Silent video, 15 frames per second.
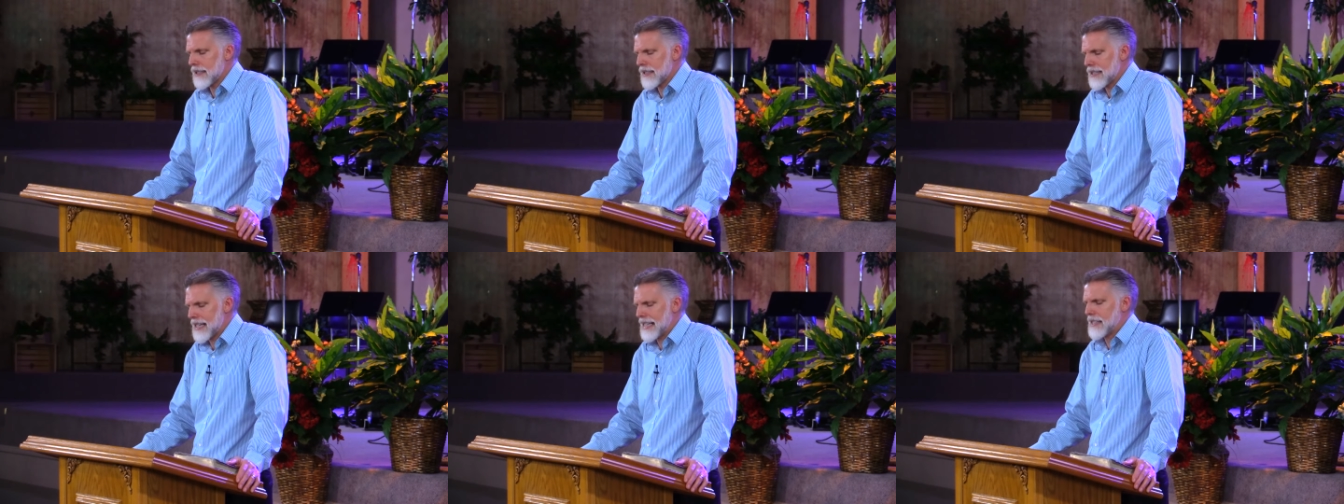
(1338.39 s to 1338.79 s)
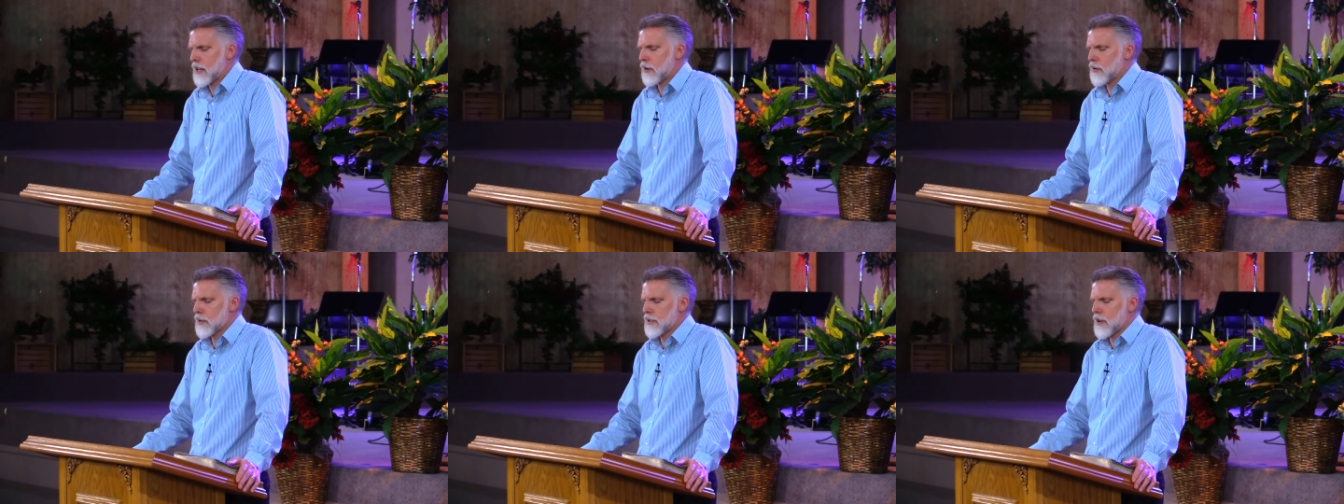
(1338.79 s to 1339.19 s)

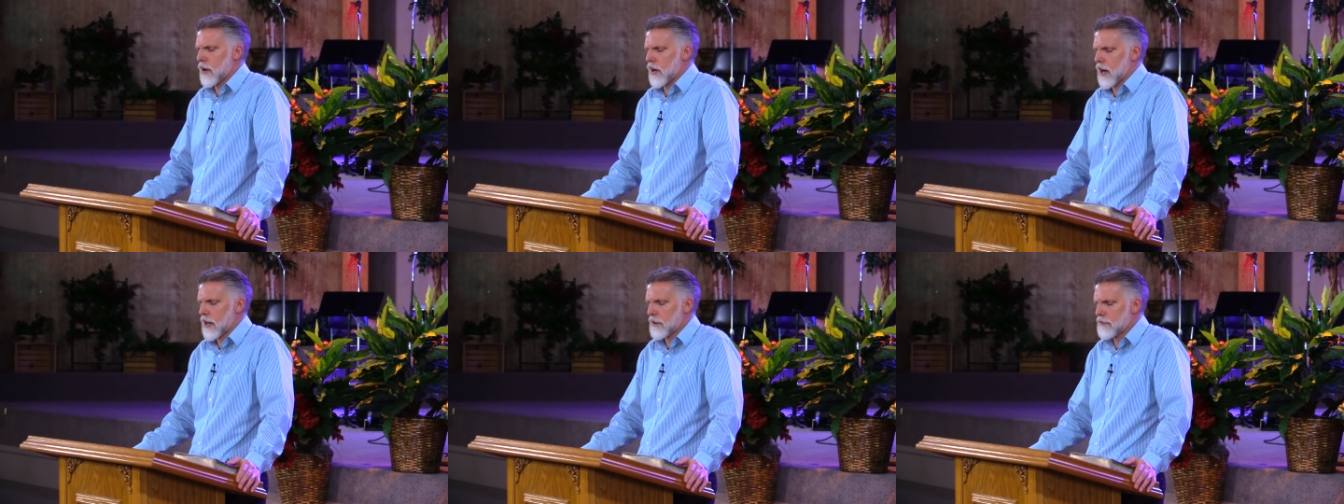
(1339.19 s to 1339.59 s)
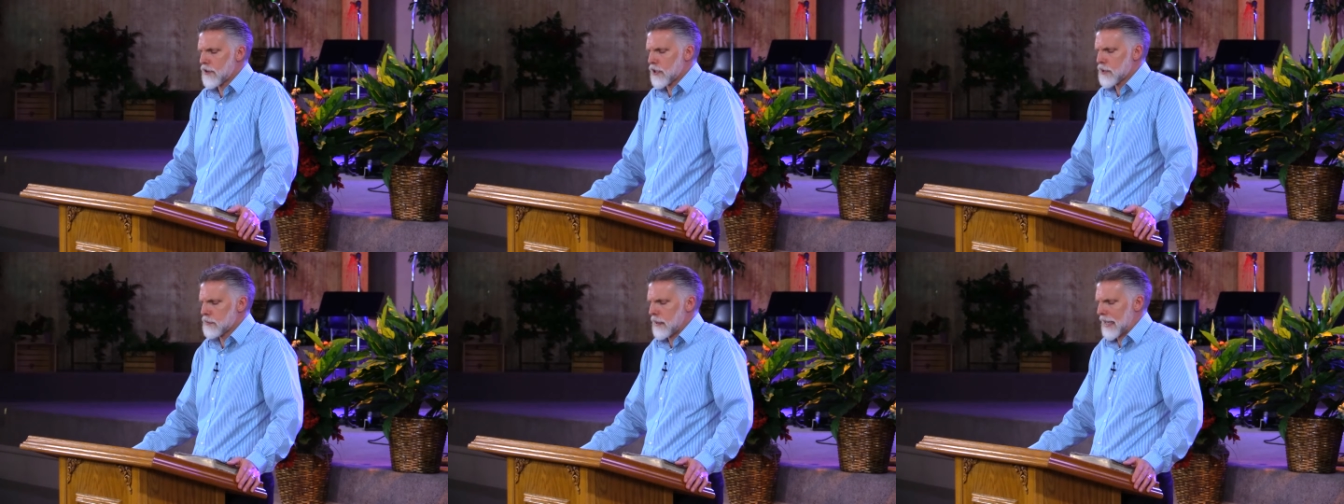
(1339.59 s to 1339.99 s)
Jesus was no longer
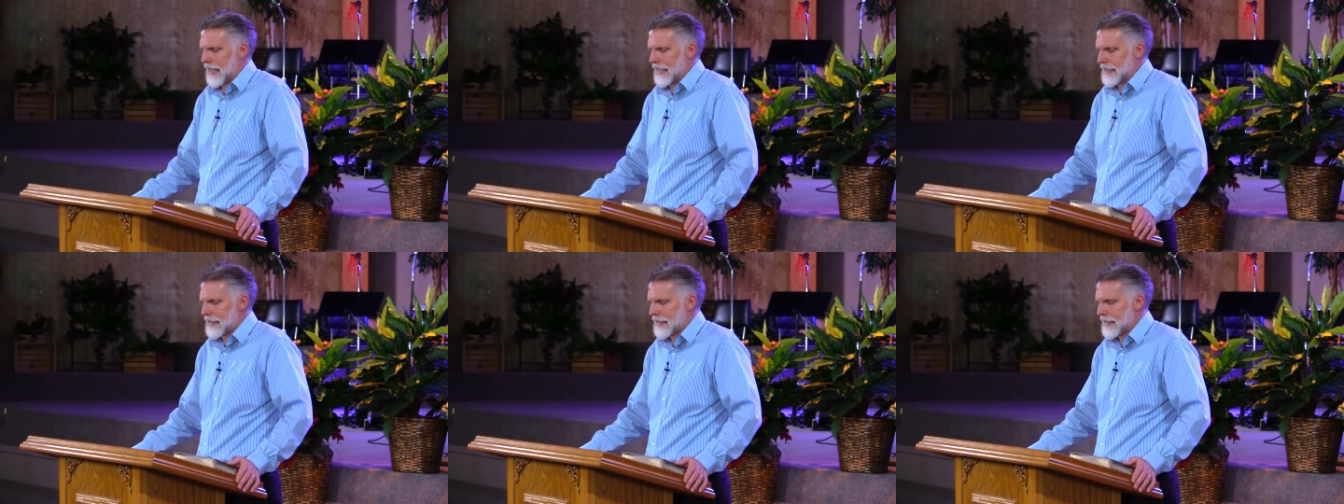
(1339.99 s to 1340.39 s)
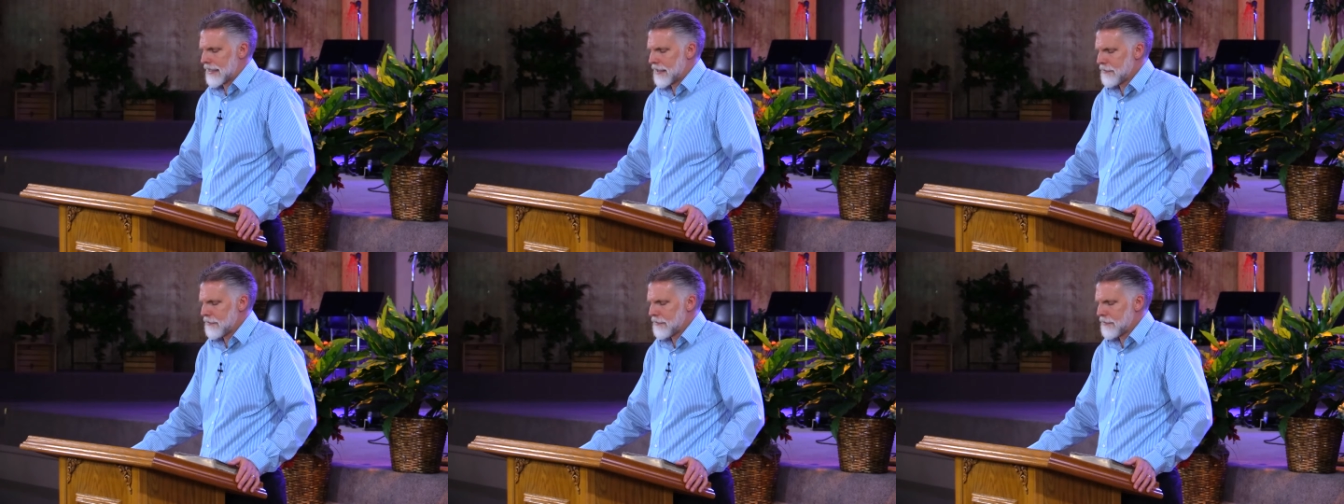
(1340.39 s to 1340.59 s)
first place.